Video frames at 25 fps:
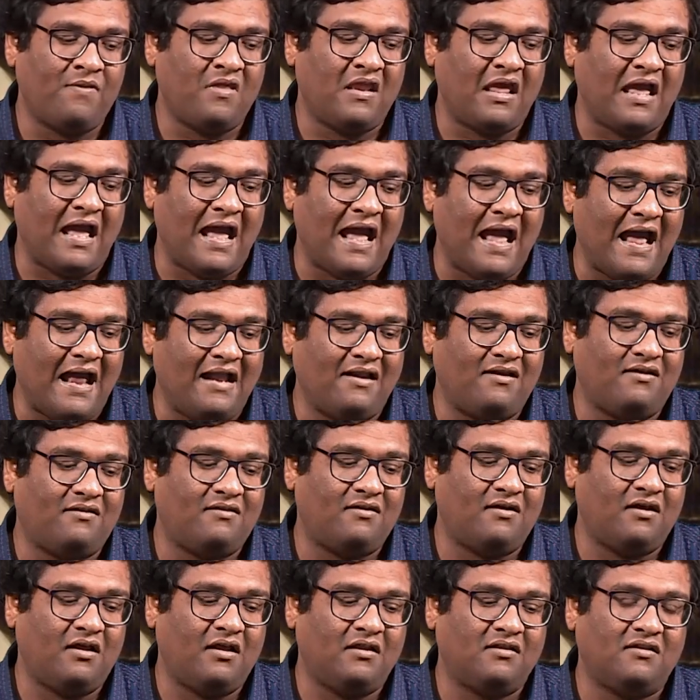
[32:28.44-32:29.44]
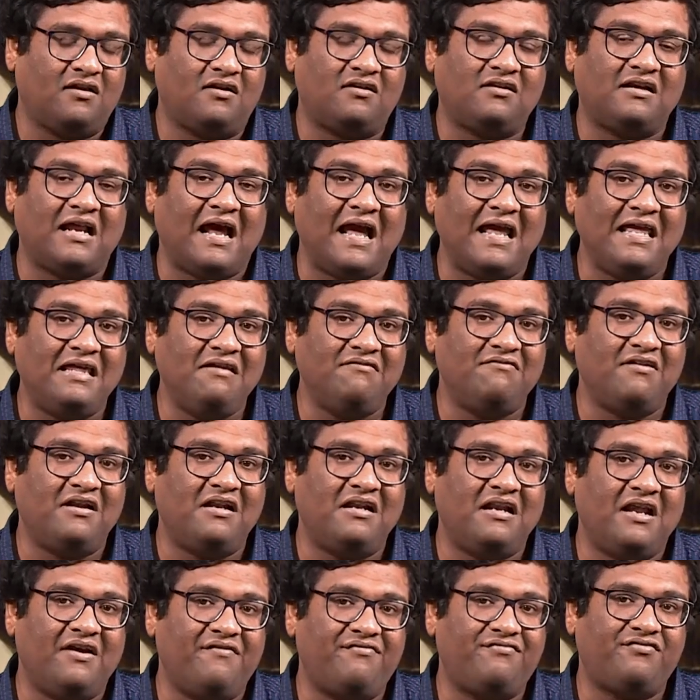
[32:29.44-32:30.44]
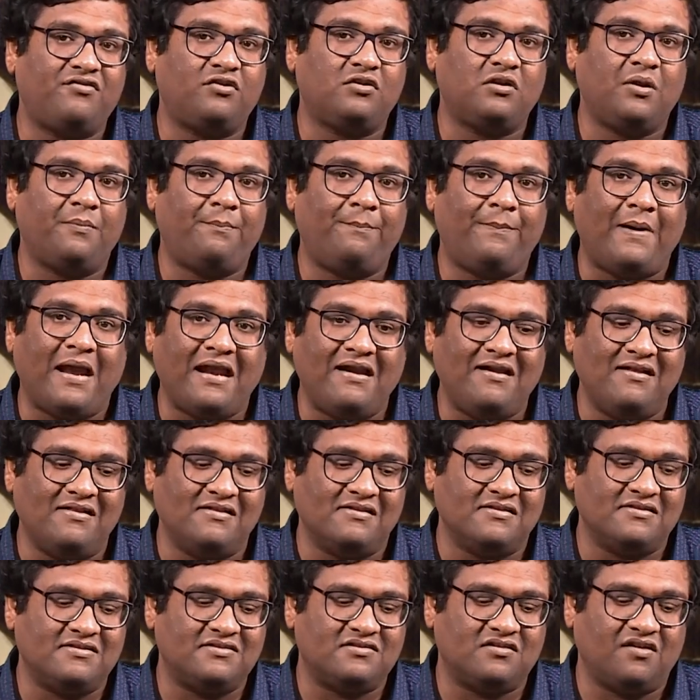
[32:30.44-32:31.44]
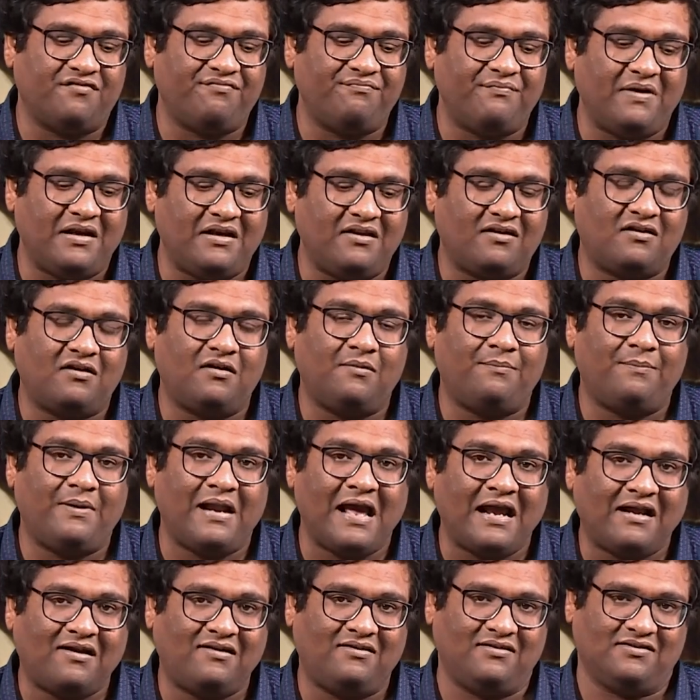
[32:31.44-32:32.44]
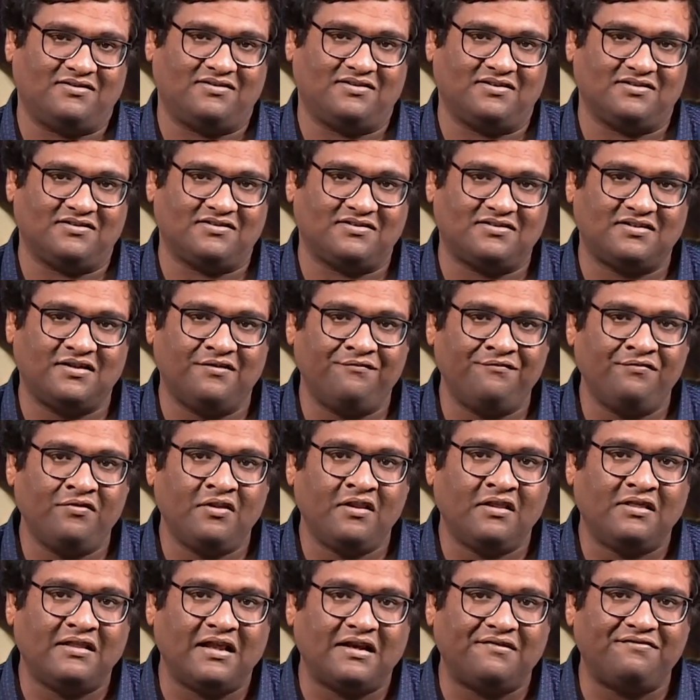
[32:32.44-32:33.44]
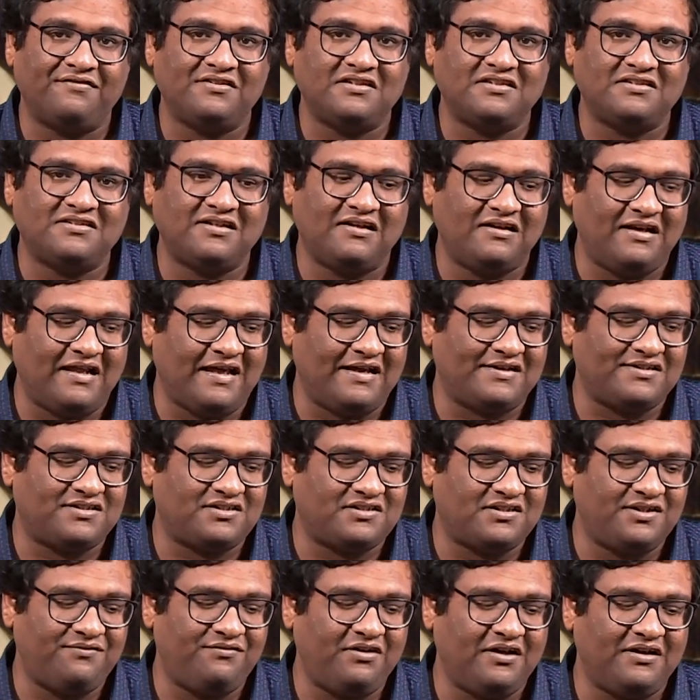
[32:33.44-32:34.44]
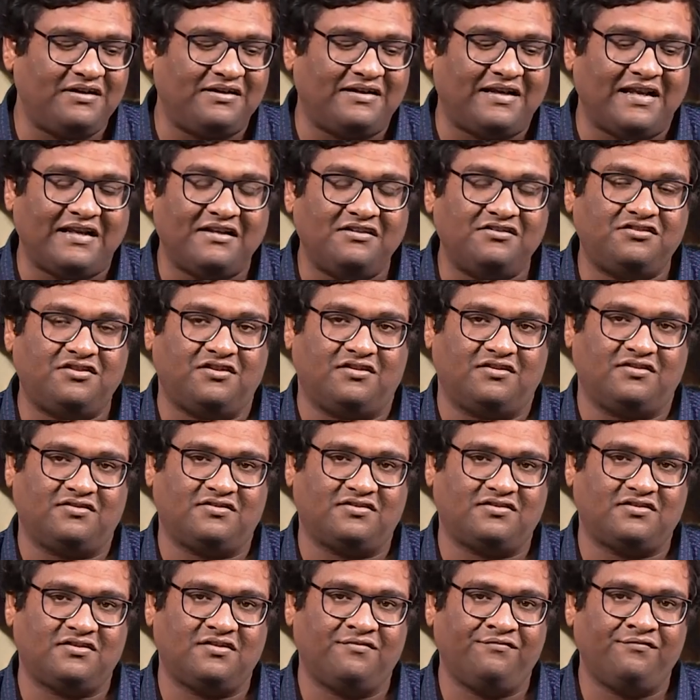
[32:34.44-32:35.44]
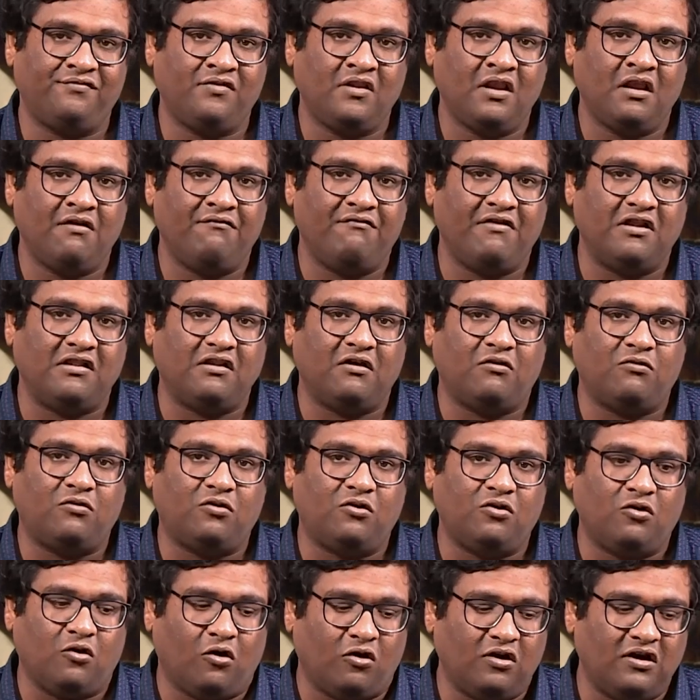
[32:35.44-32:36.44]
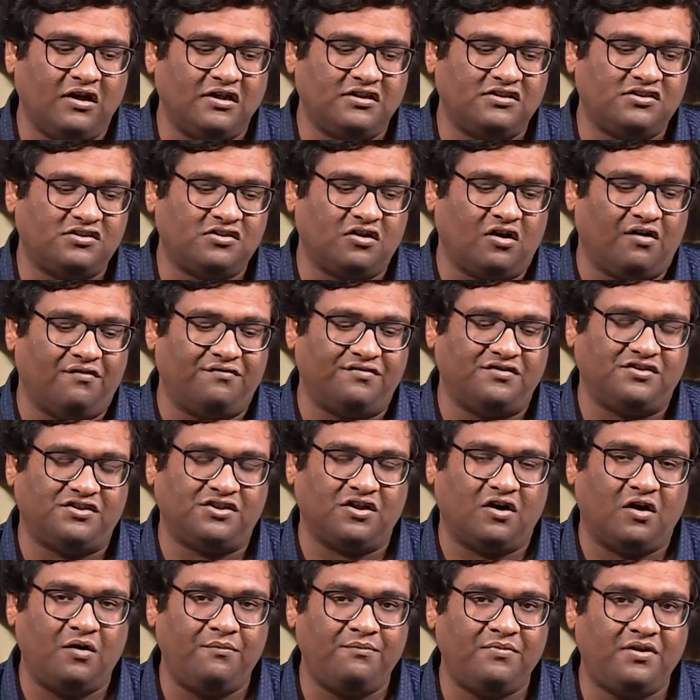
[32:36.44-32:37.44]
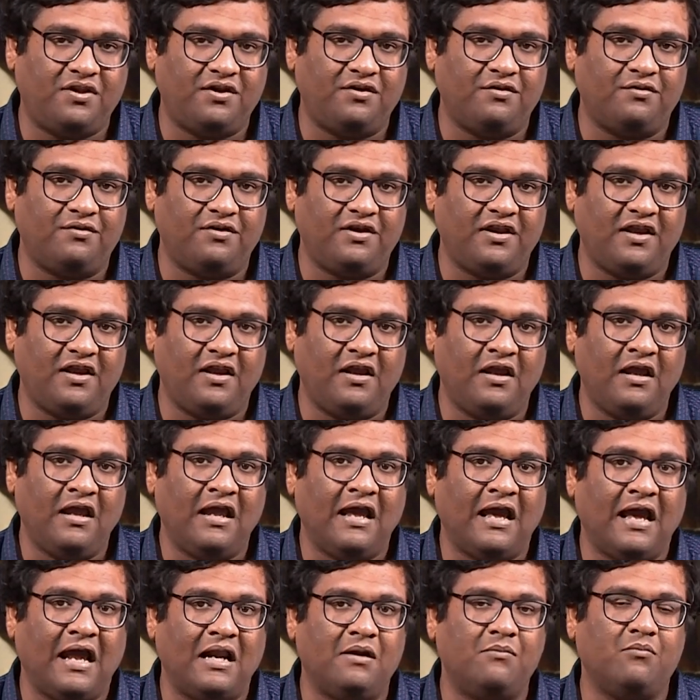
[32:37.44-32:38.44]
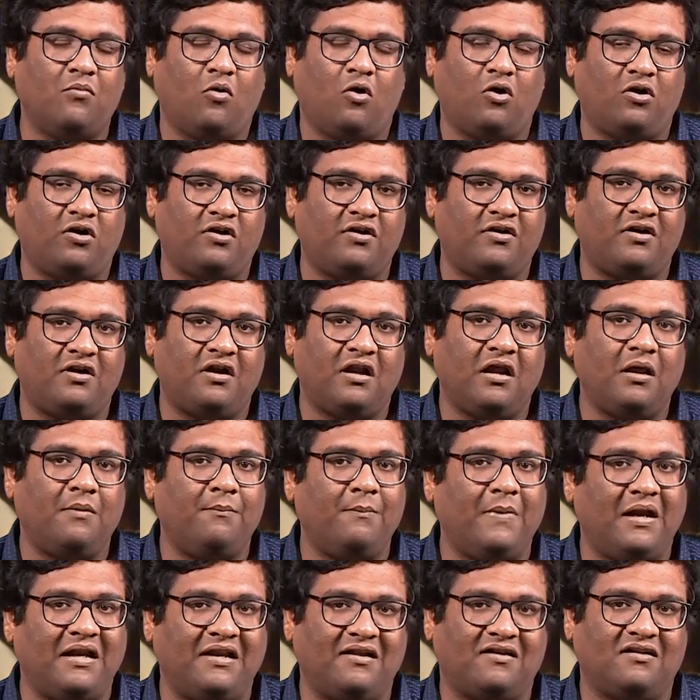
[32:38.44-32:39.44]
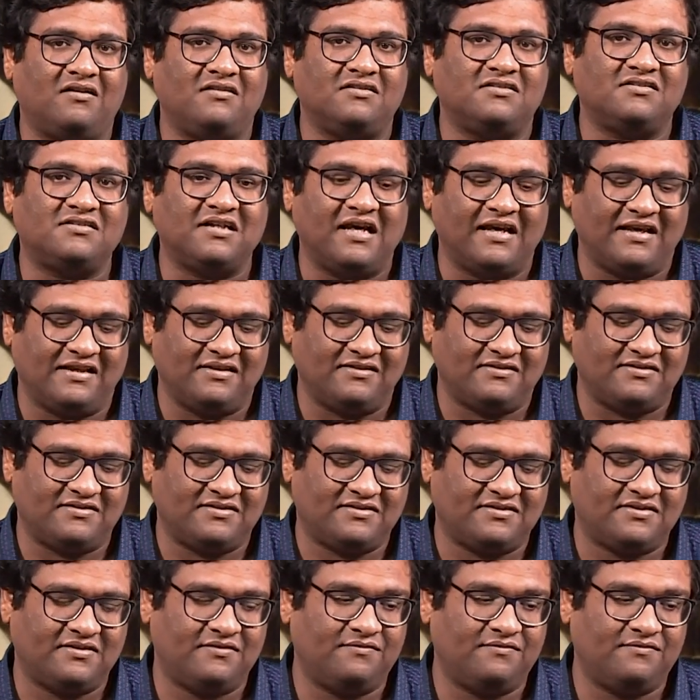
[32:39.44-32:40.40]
and the dying were left to the perils of medical practices that were still extremely dangerous without knowledge of germ theory and modern medical science.